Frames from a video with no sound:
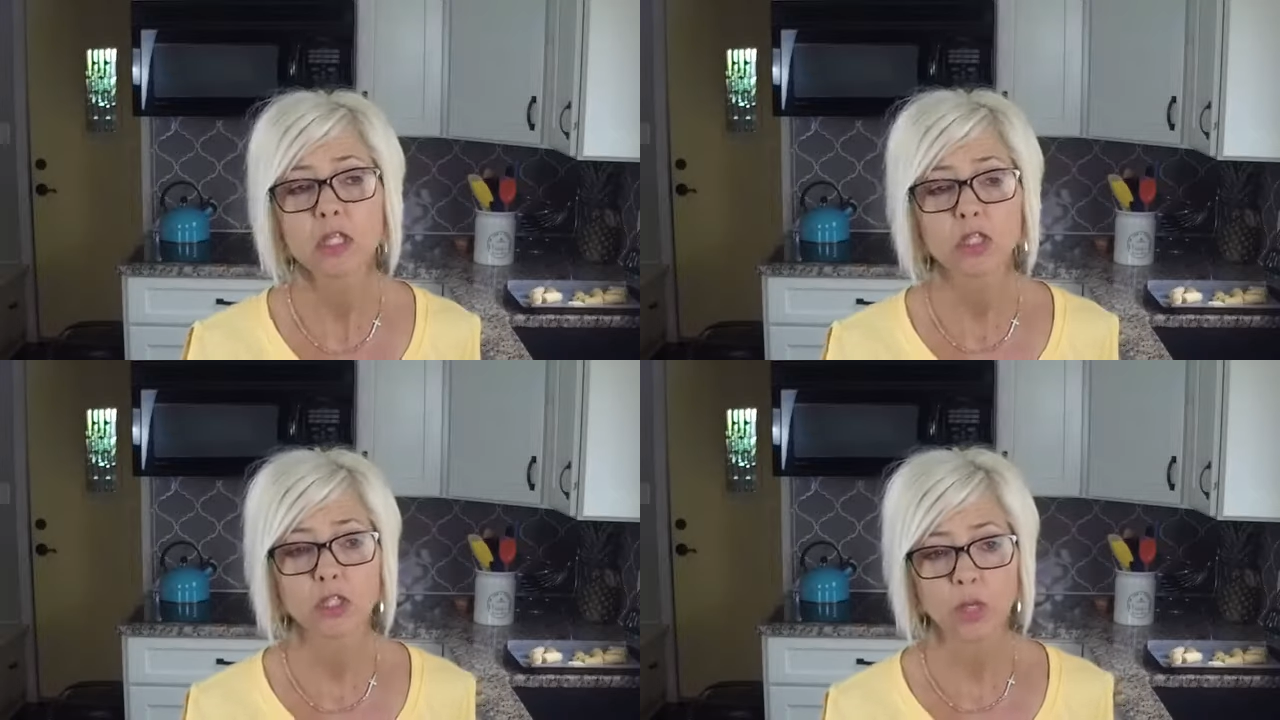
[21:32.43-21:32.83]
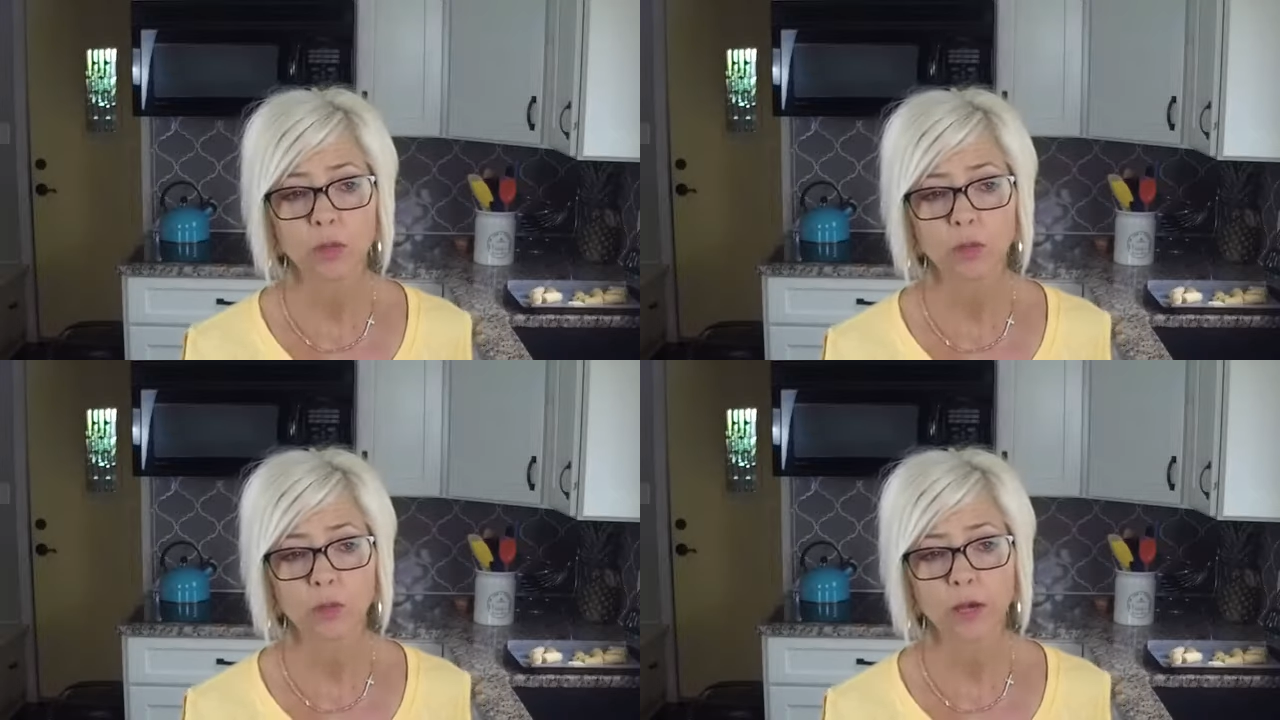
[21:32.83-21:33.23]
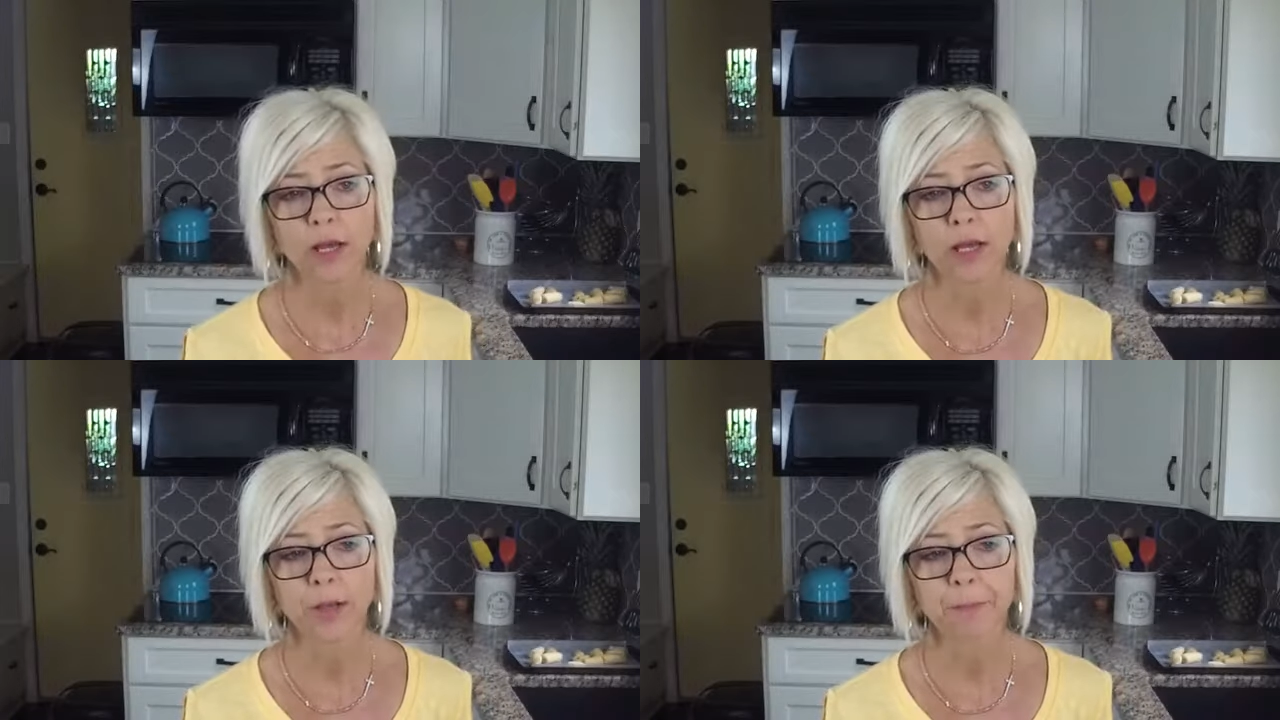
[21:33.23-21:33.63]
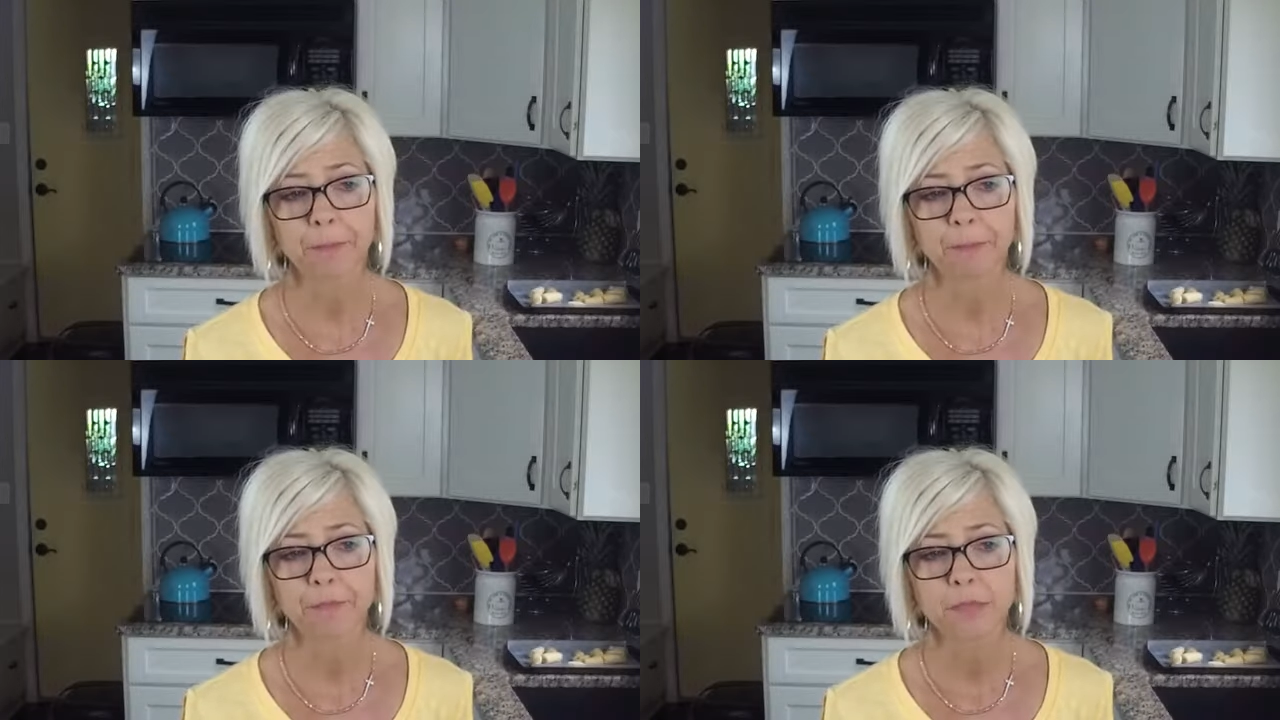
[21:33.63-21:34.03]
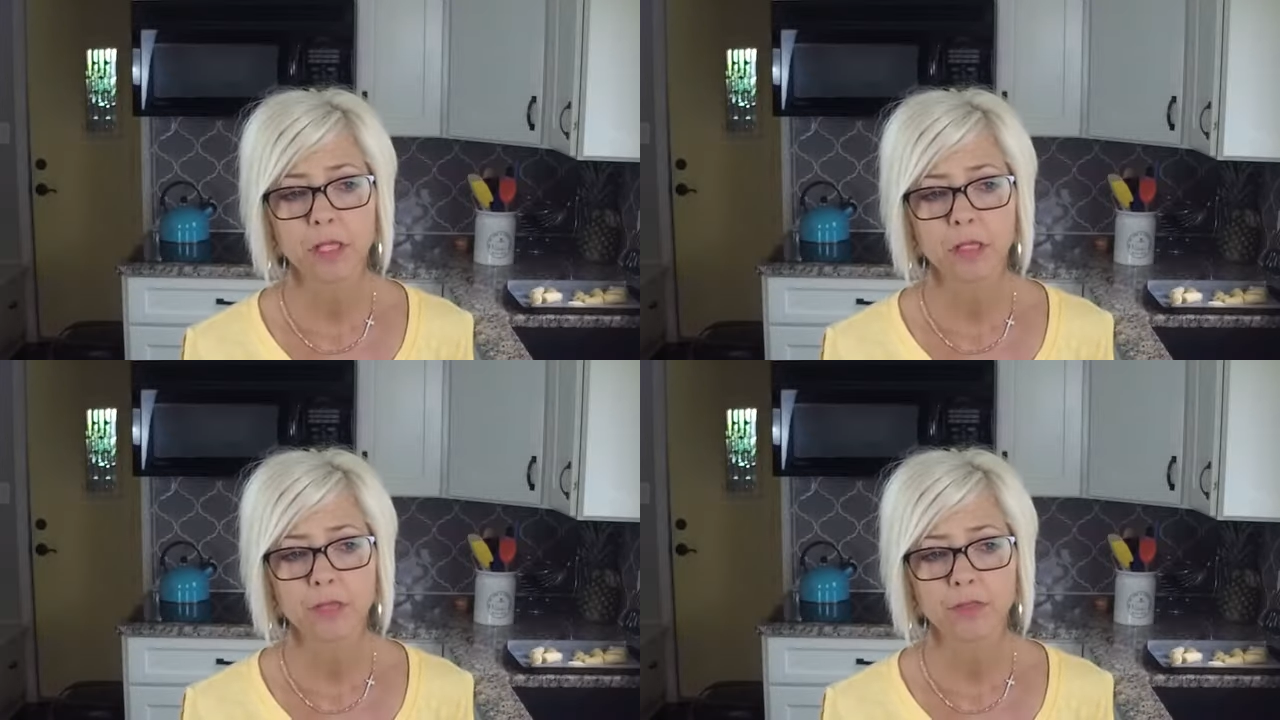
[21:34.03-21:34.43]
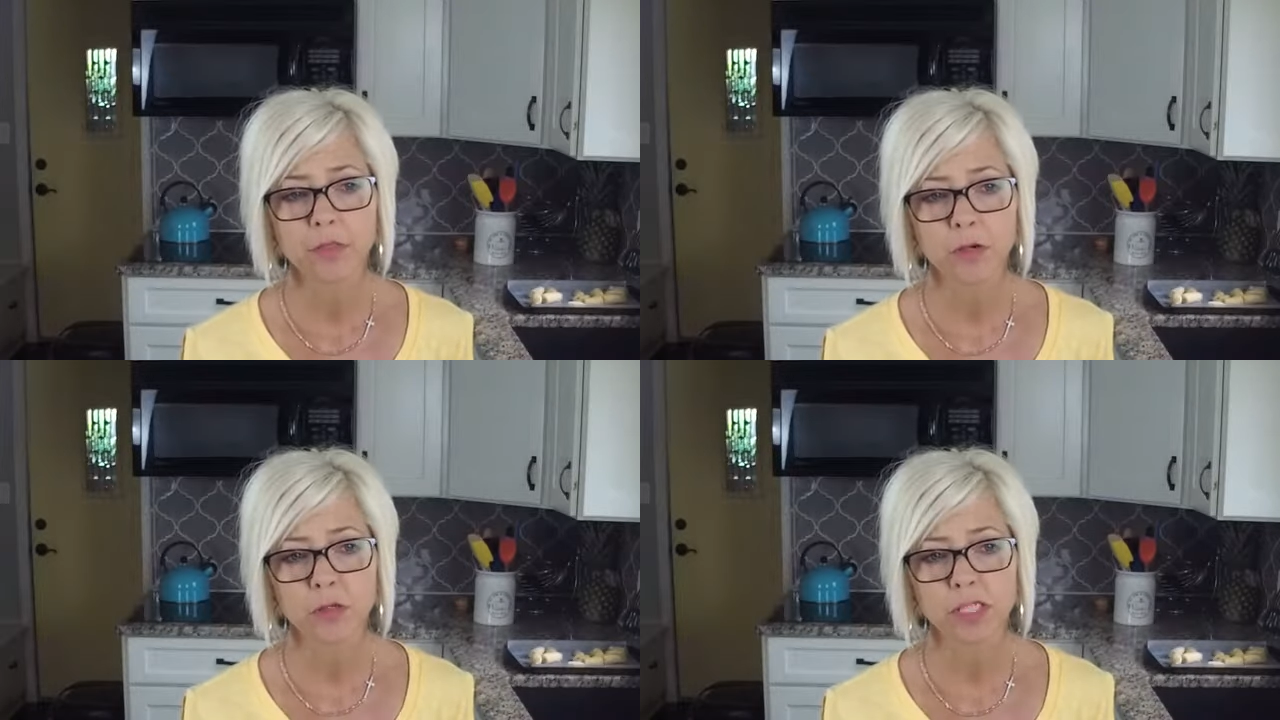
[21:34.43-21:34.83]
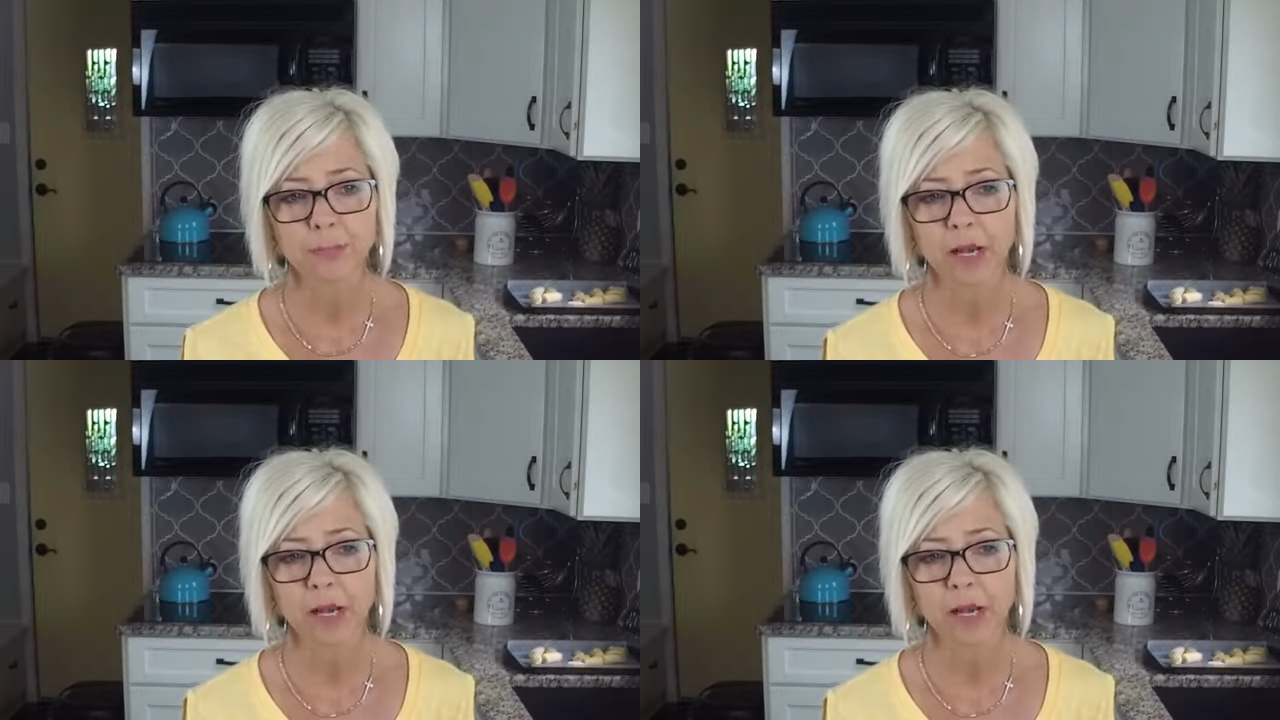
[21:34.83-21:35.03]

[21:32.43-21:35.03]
So there's